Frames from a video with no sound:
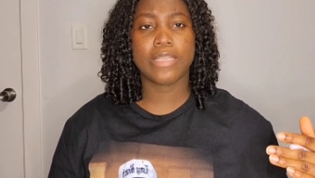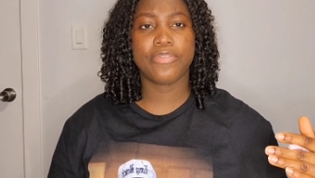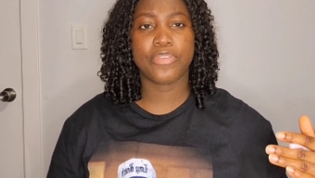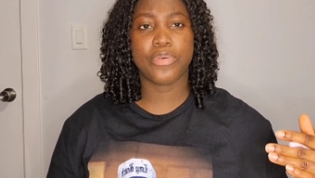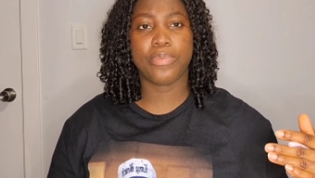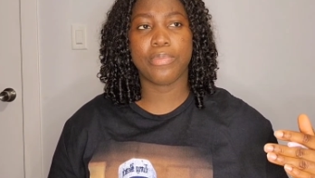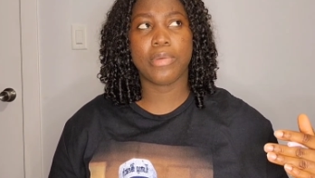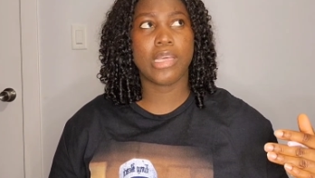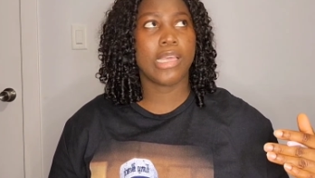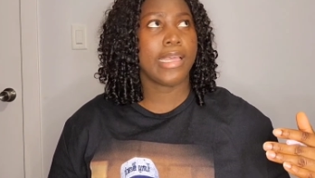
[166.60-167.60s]
from
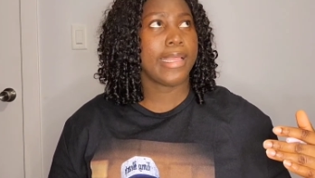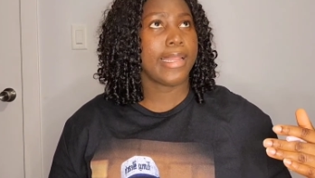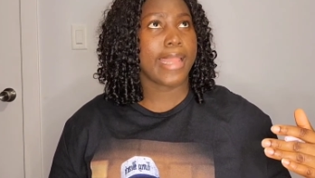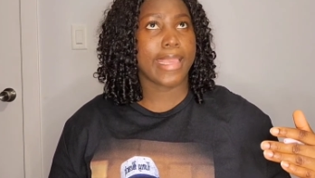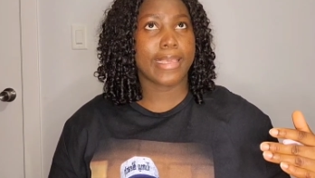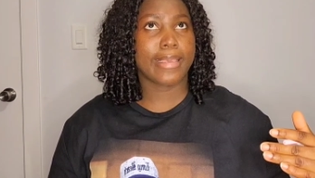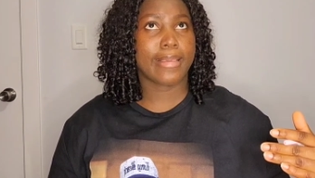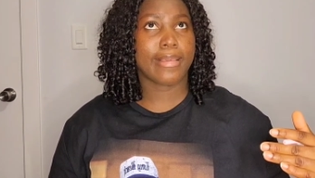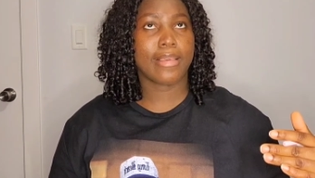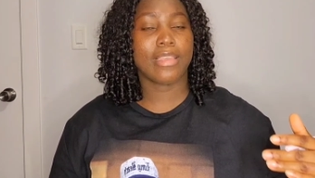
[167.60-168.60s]
like
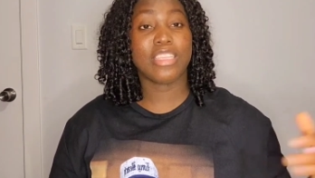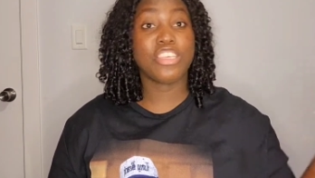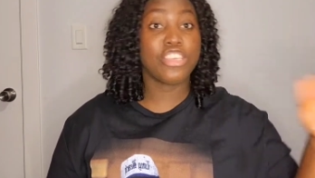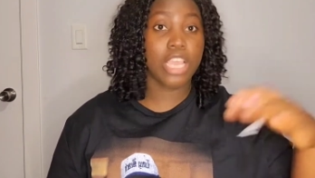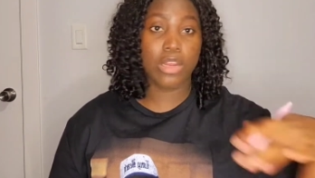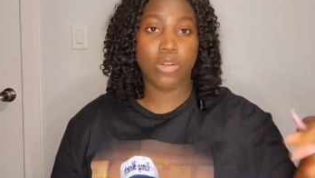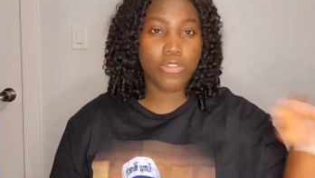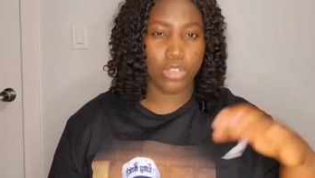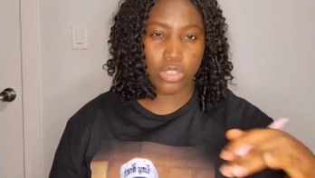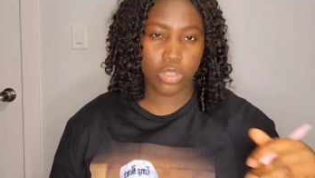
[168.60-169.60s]
the year
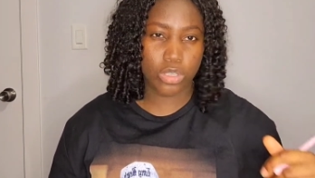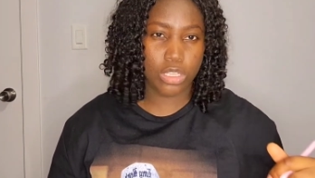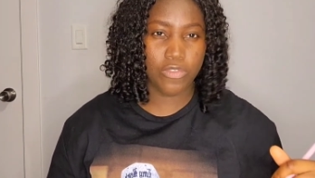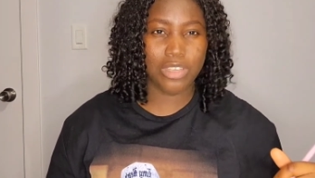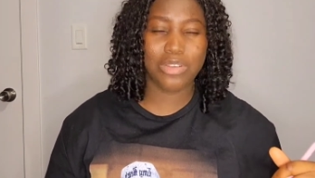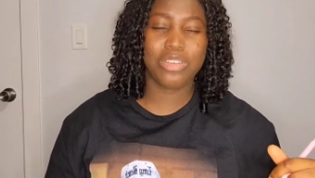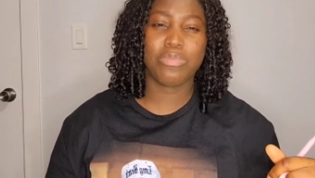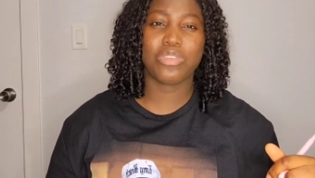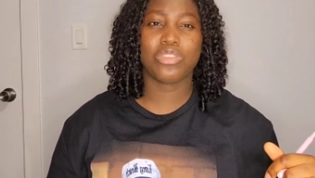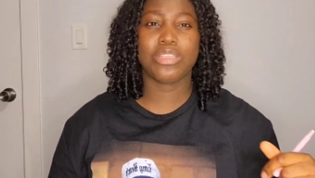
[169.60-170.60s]
of your study. If you're going to
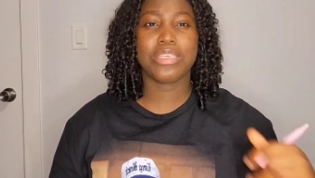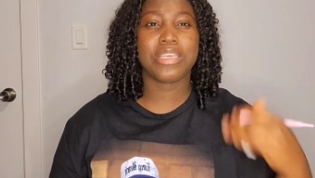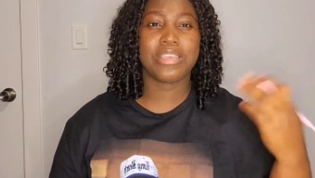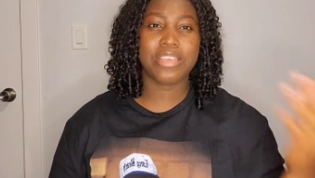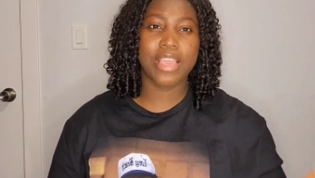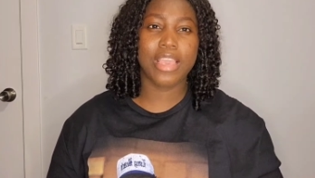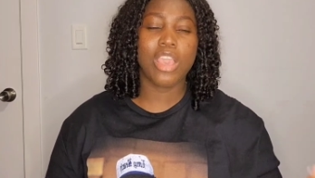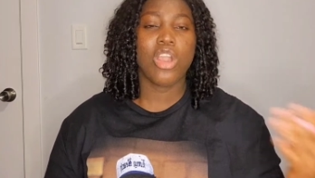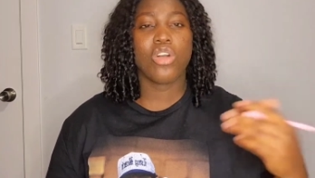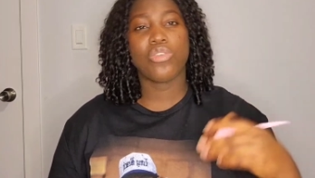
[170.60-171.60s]
be studying a year,
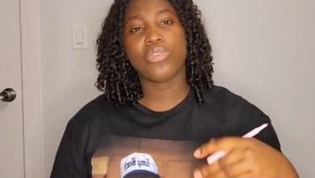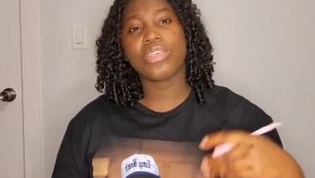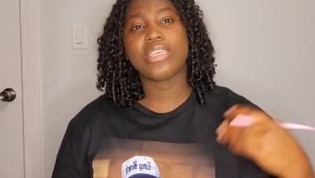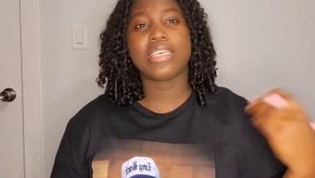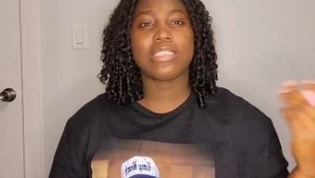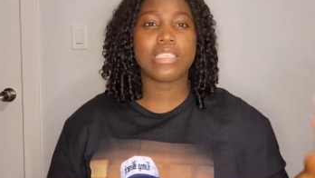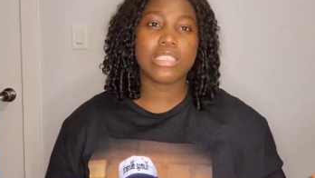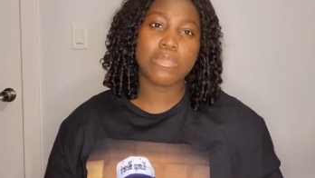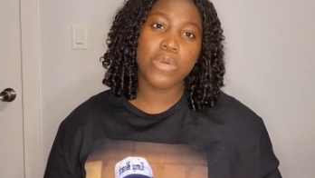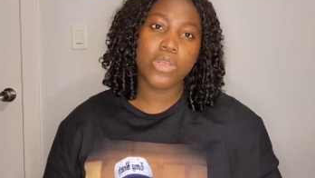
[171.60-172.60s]
or a year
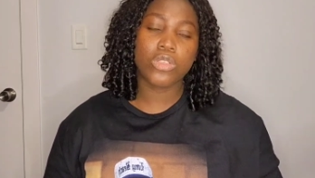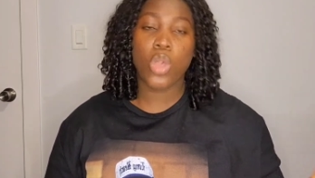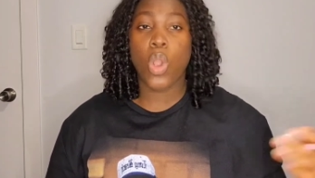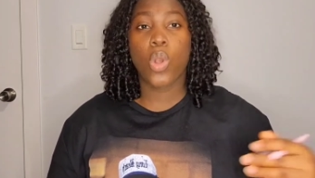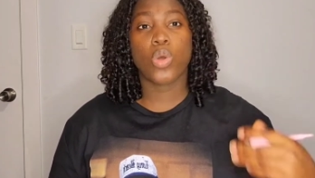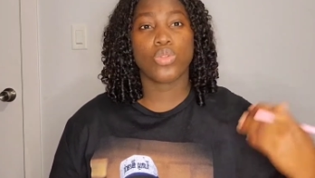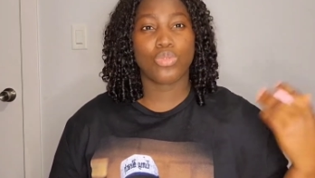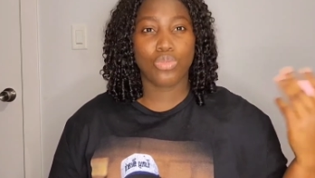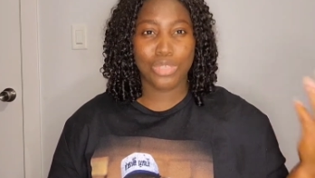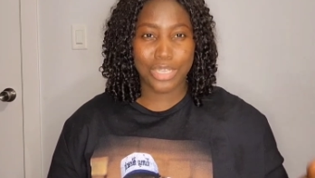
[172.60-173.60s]
6 months, or
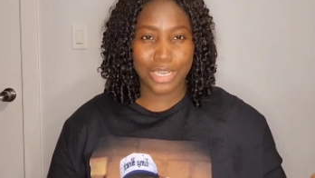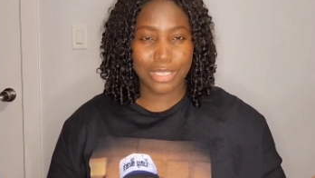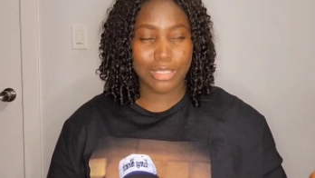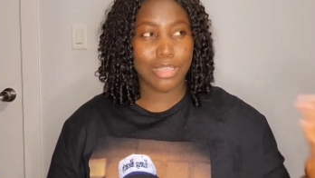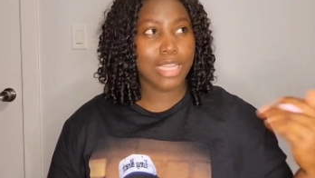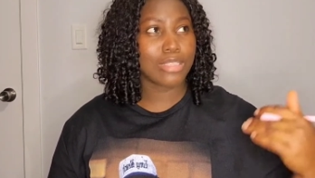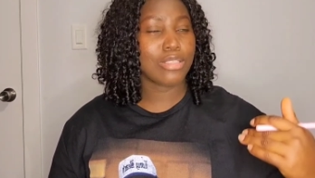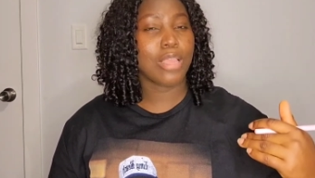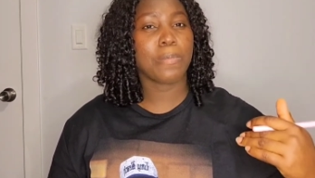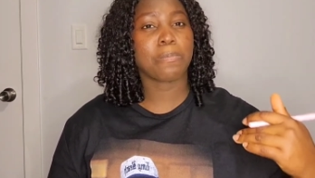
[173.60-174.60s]
2 years, let
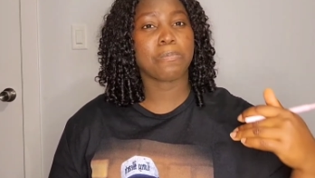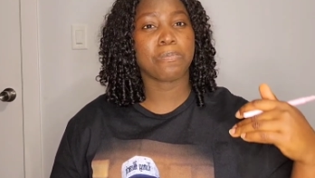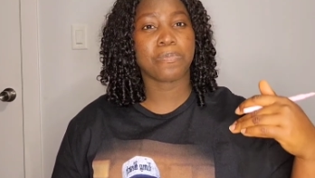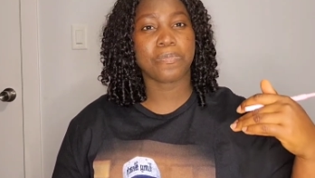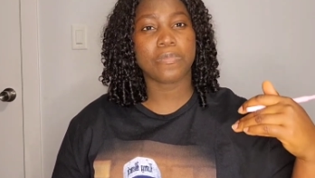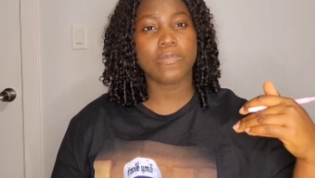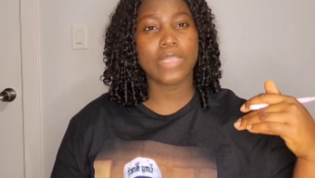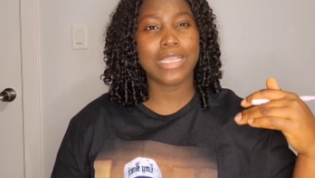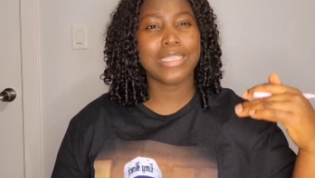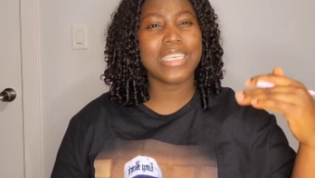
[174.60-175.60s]

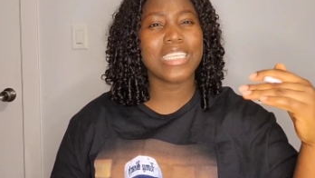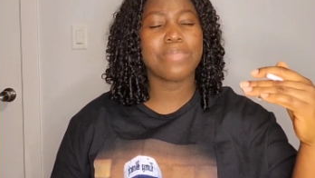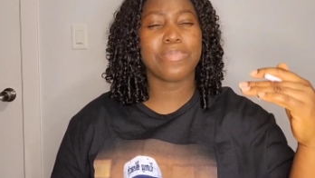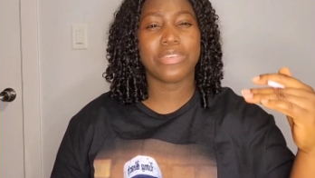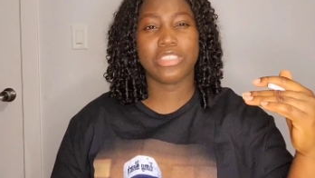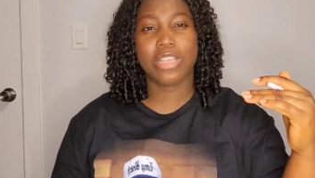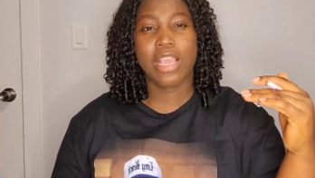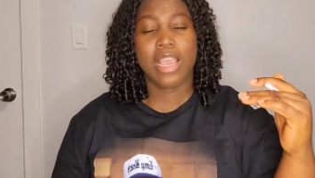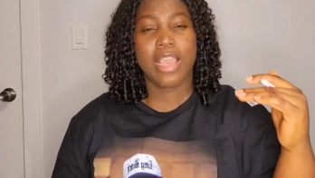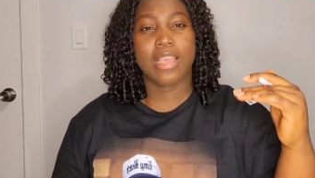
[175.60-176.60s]
the
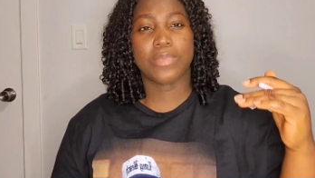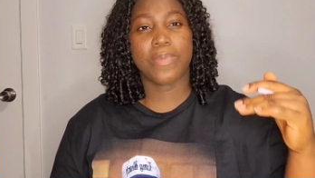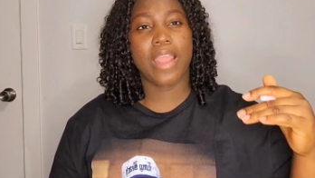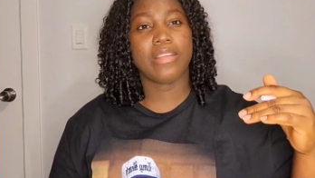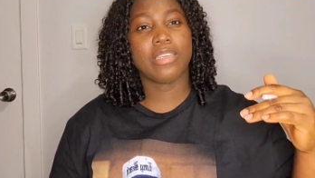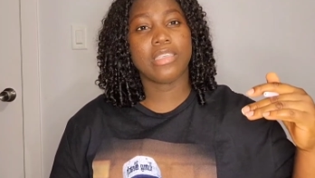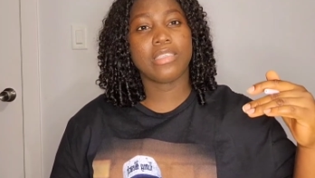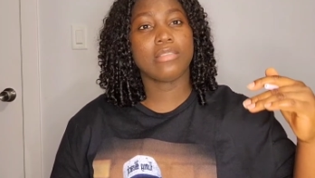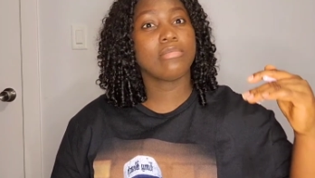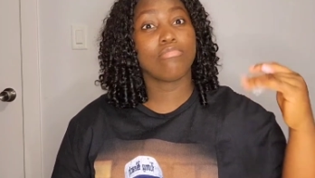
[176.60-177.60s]

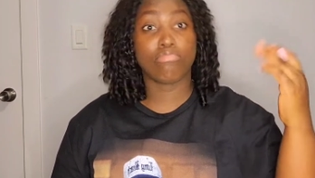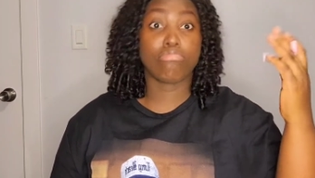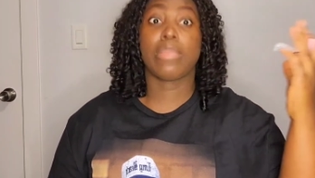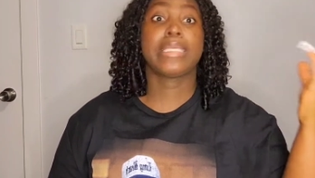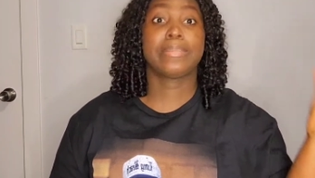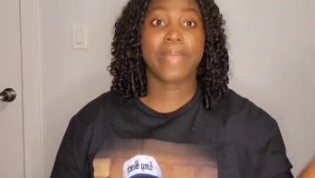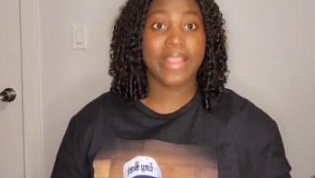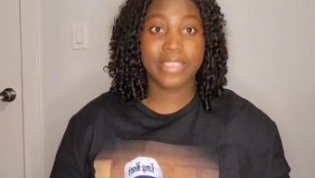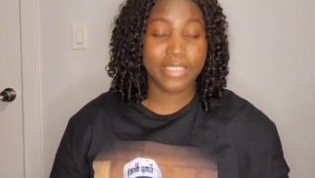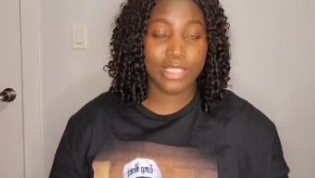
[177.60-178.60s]
expiring
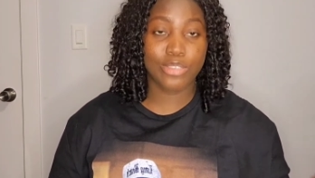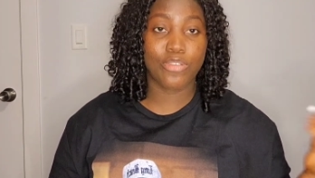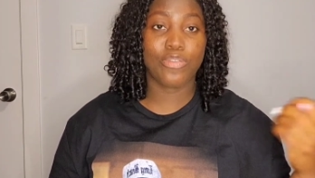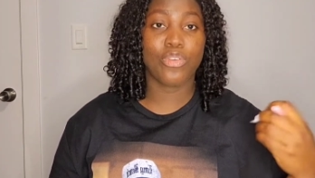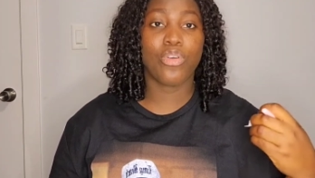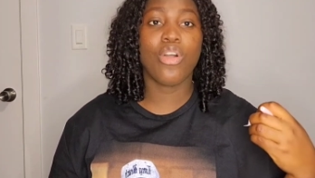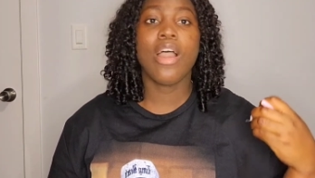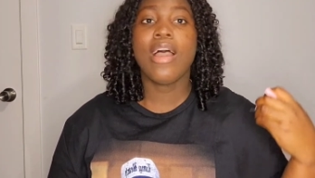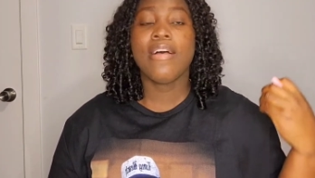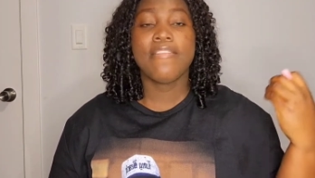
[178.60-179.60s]
expiring date of your
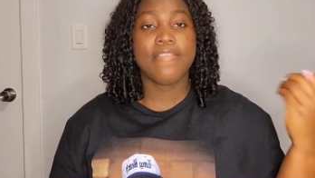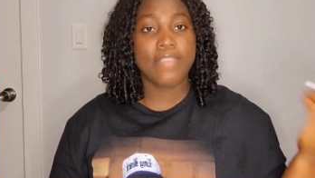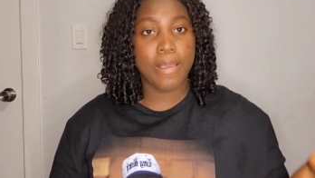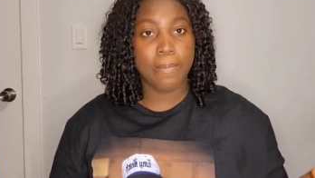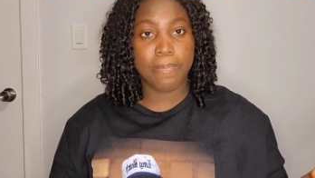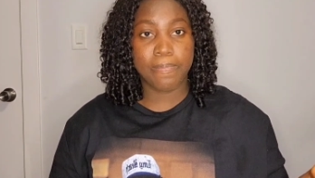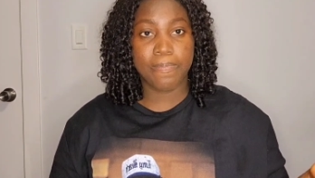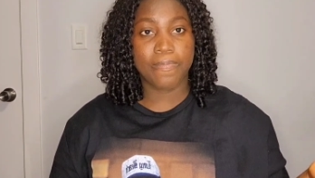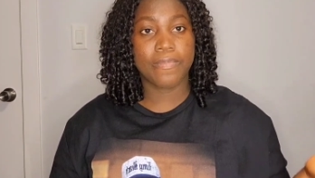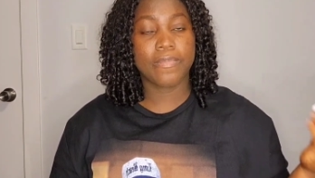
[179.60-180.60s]
um